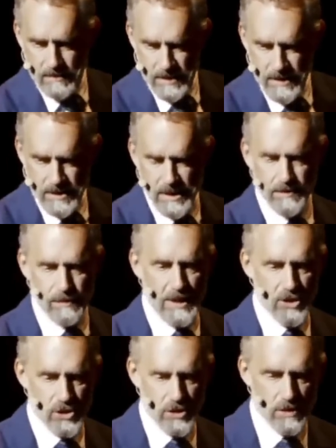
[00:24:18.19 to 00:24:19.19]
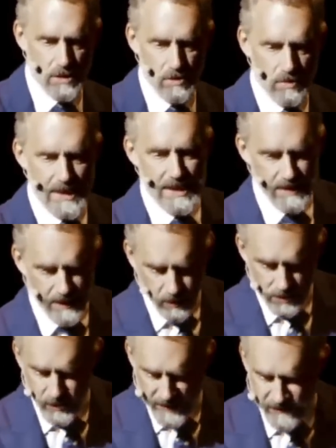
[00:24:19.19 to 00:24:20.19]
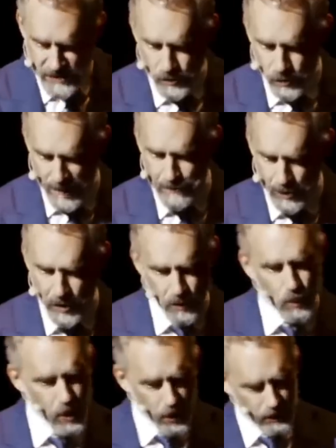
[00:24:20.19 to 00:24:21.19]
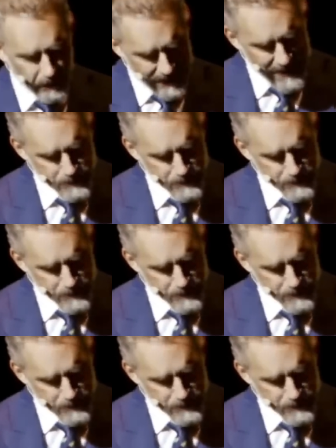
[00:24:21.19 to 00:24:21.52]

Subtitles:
It's information you need that also gives you a grip on the world, right? It